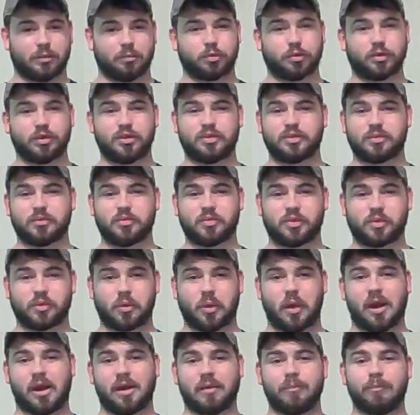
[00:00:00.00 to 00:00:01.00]
Please
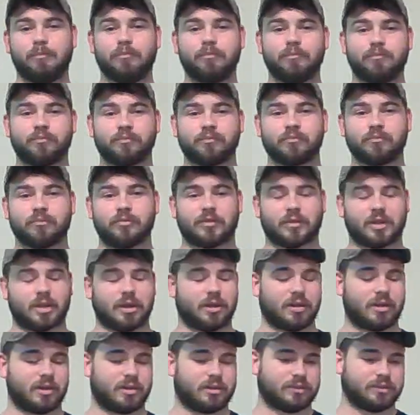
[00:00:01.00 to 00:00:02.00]
subscribe.
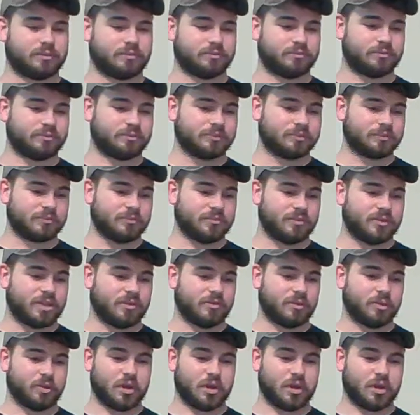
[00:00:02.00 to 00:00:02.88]
If